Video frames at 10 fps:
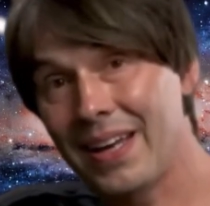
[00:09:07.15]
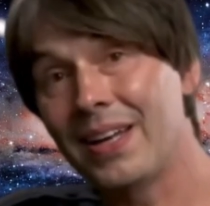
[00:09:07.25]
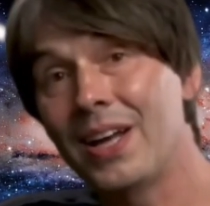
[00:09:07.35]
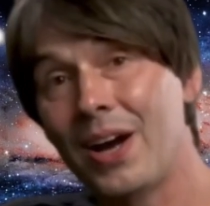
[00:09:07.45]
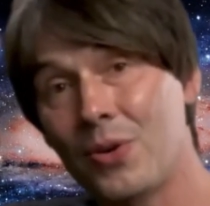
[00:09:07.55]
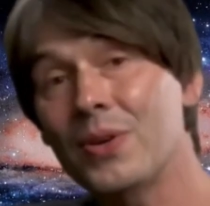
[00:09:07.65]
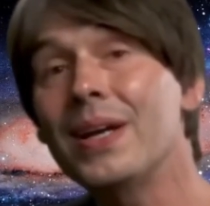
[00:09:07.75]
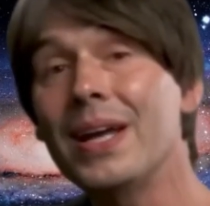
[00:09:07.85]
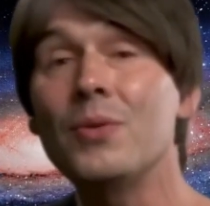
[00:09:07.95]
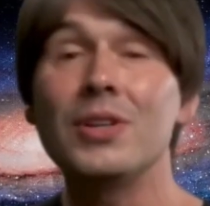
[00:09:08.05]
No,
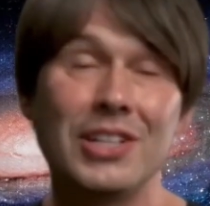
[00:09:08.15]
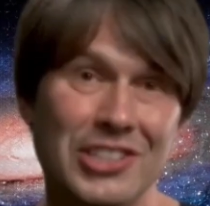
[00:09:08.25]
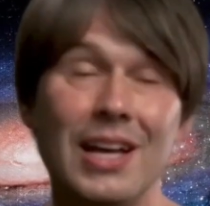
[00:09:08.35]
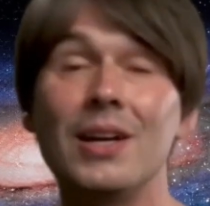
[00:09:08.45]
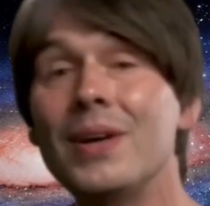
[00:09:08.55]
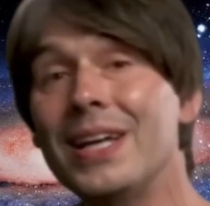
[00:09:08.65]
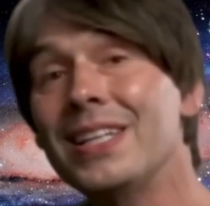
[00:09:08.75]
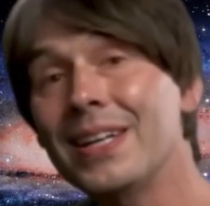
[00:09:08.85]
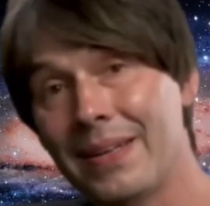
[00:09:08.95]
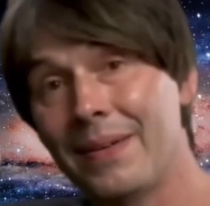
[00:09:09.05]
it was
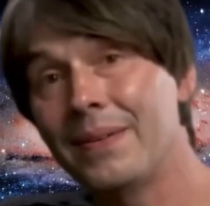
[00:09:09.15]
accelerating.